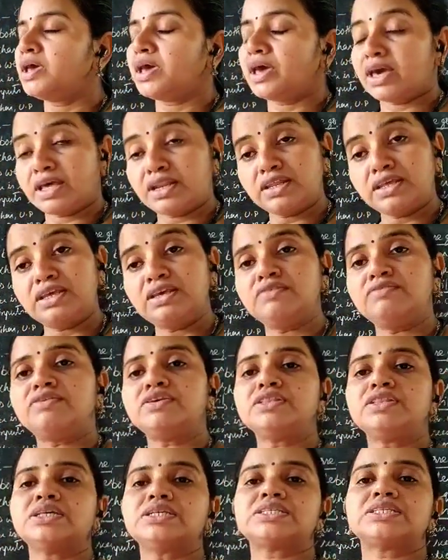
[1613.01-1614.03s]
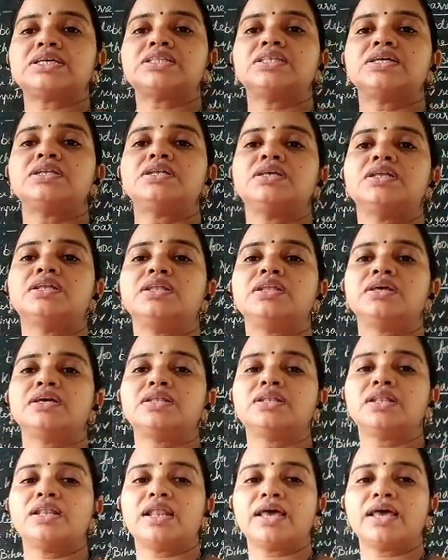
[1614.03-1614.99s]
and even the southern Indian,